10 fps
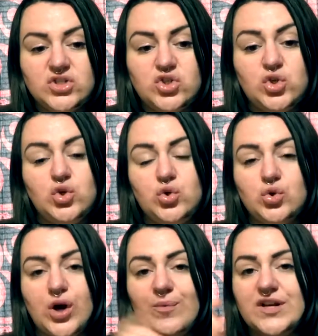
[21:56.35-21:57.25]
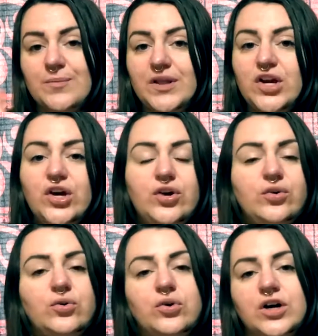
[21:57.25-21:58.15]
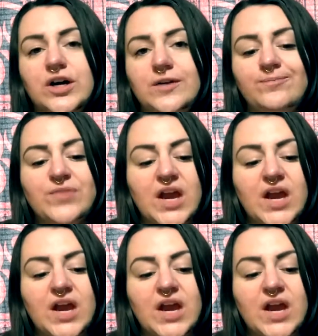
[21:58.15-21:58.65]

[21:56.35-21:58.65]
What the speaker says: to comment down below or